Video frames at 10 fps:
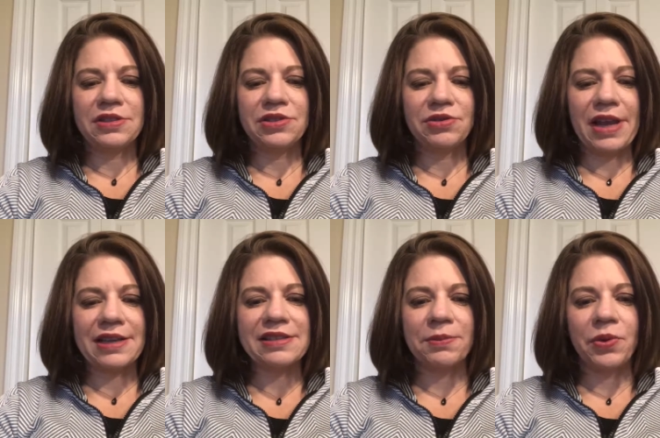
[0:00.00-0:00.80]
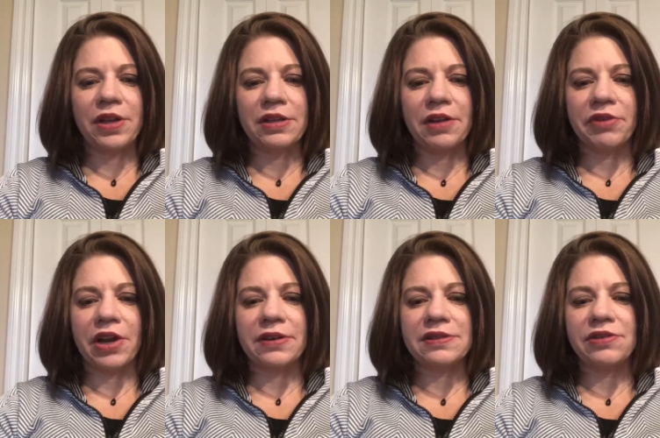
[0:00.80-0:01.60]
do a testimonial in
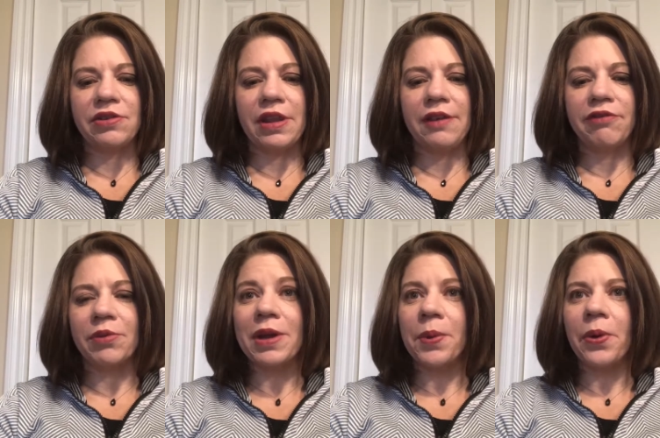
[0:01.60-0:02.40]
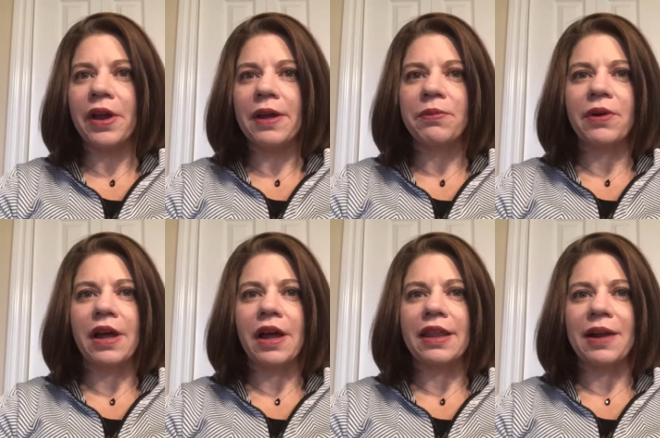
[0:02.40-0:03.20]
regards to the four-week program
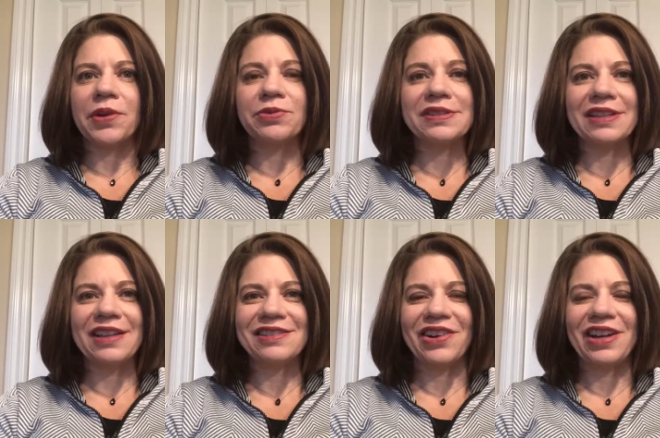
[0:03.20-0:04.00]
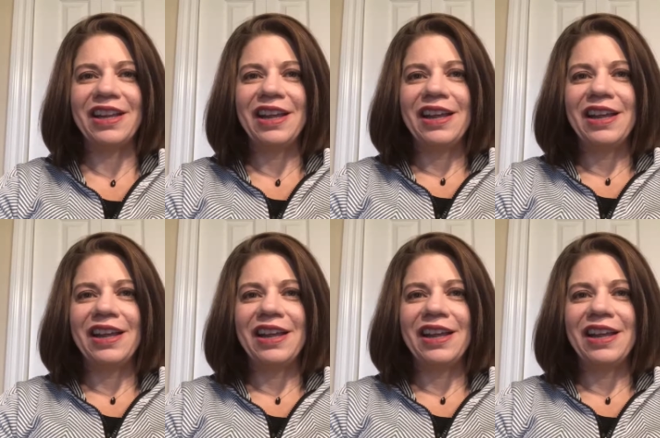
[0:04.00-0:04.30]
uh, that I worked with Celeste on,